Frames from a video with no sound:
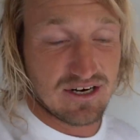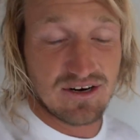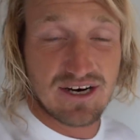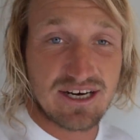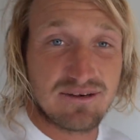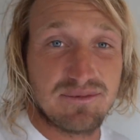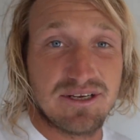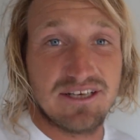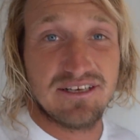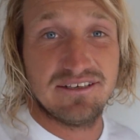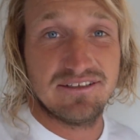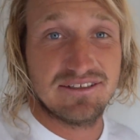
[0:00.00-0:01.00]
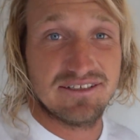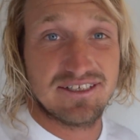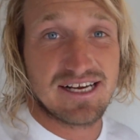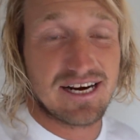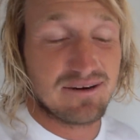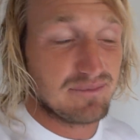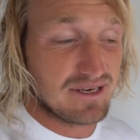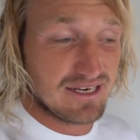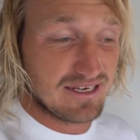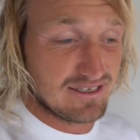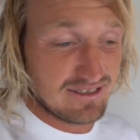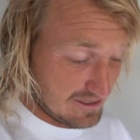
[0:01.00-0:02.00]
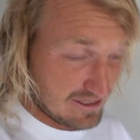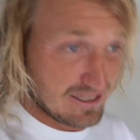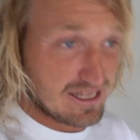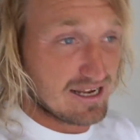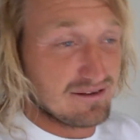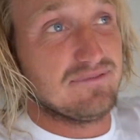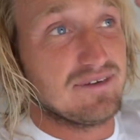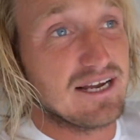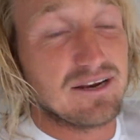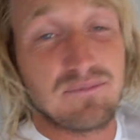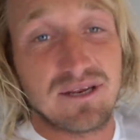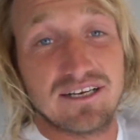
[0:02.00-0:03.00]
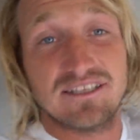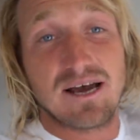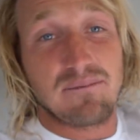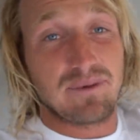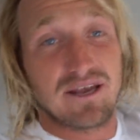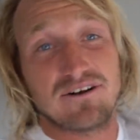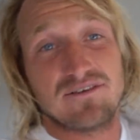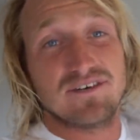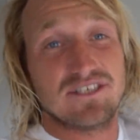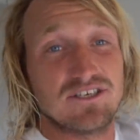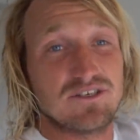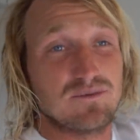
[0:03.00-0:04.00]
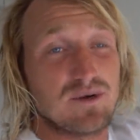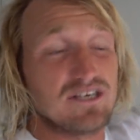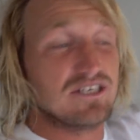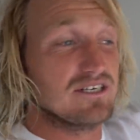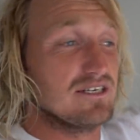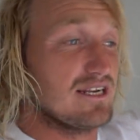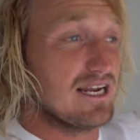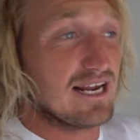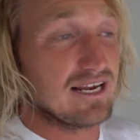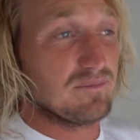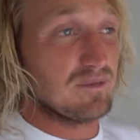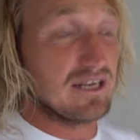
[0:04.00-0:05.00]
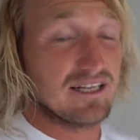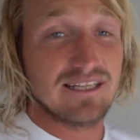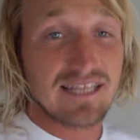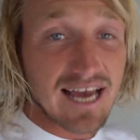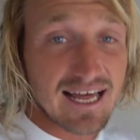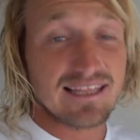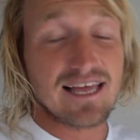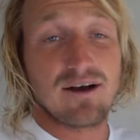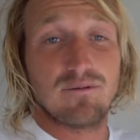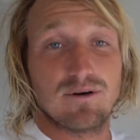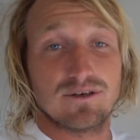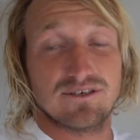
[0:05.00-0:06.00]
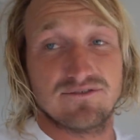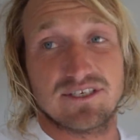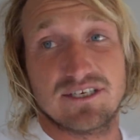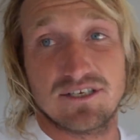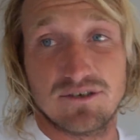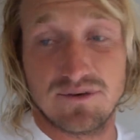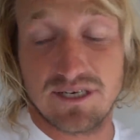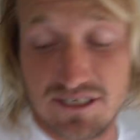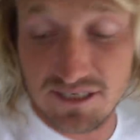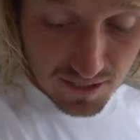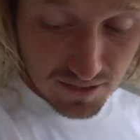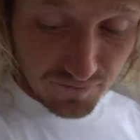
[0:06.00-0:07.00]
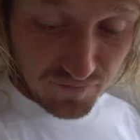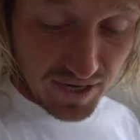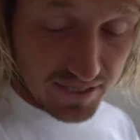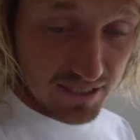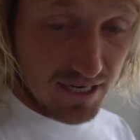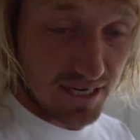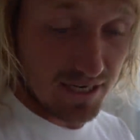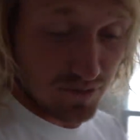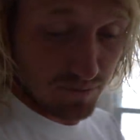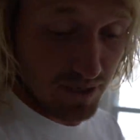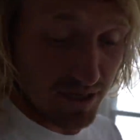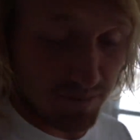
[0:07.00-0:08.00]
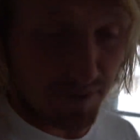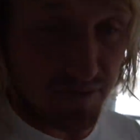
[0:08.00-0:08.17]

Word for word: know, I could be in a lot better of a situation, and I can be in a lot worse of a situation. The fact that I get to wake up